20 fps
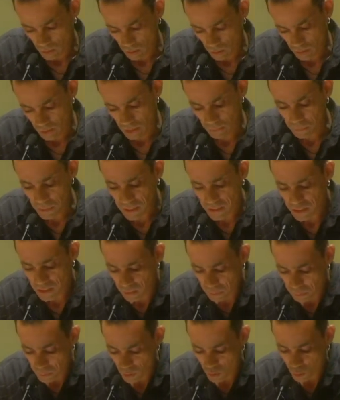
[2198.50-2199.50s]
That makes
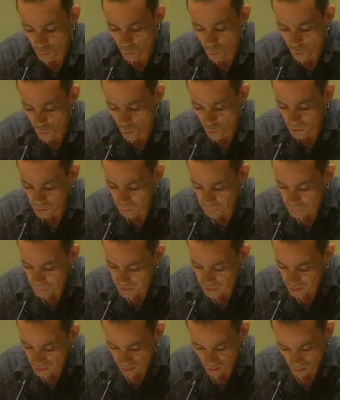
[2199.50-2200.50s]
simple war and
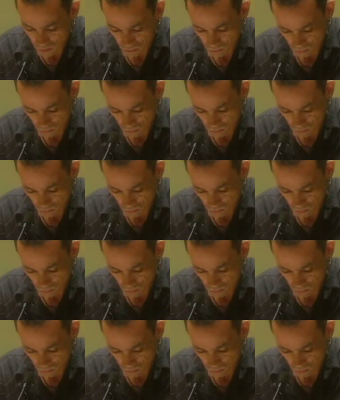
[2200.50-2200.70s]
peace,